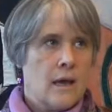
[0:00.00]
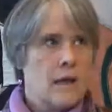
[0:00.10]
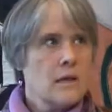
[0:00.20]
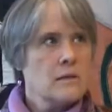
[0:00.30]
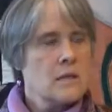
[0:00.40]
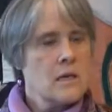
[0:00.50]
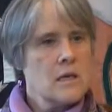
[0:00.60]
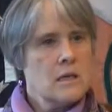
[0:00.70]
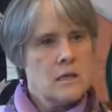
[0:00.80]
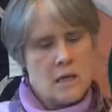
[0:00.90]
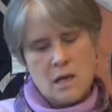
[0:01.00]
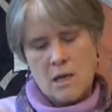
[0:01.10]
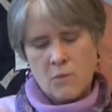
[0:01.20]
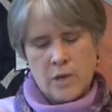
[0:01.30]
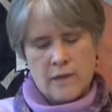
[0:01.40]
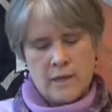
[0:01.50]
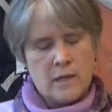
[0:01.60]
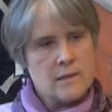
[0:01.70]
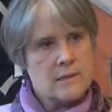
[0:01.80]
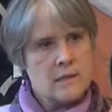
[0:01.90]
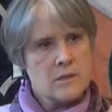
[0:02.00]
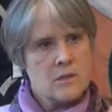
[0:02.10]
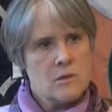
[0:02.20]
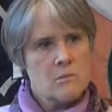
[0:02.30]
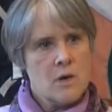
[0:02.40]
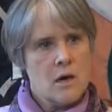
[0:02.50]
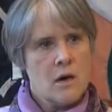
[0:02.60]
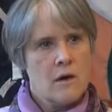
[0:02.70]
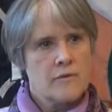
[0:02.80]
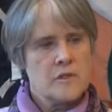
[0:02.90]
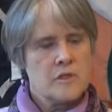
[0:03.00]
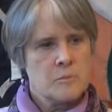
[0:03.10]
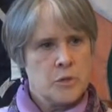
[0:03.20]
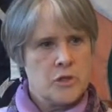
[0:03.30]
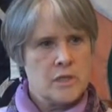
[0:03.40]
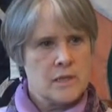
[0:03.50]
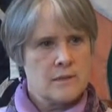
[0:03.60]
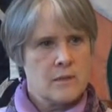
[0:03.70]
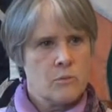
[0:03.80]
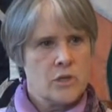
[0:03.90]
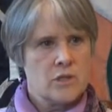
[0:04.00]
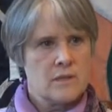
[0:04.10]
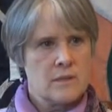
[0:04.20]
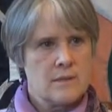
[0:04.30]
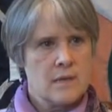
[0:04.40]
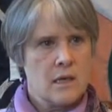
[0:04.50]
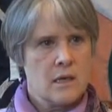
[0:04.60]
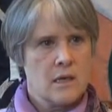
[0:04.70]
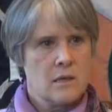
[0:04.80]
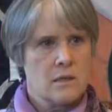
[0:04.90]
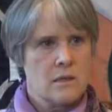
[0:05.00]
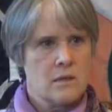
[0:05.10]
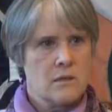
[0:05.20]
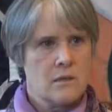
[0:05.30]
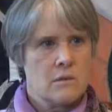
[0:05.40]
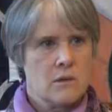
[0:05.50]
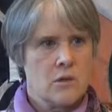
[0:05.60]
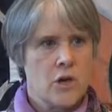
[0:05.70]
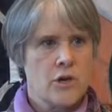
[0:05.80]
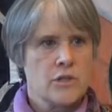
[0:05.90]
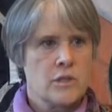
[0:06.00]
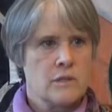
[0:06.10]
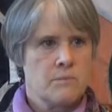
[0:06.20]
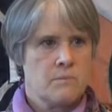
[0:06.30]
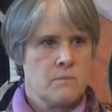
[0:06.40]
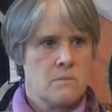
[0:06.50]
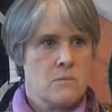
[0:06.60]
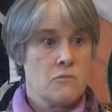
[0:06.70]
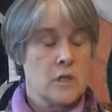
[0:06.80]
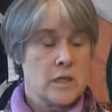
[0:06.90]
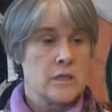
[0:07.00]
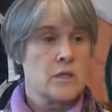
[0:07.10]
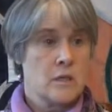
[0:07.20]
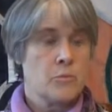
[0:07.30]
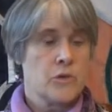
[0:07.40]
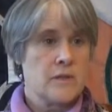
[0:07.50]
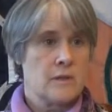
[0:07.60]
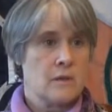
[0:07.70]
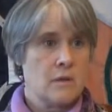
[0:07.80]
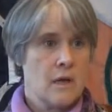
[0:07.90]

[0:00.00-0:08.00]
He studied within a system of Spiritism, which is the second largest religion in Brazil.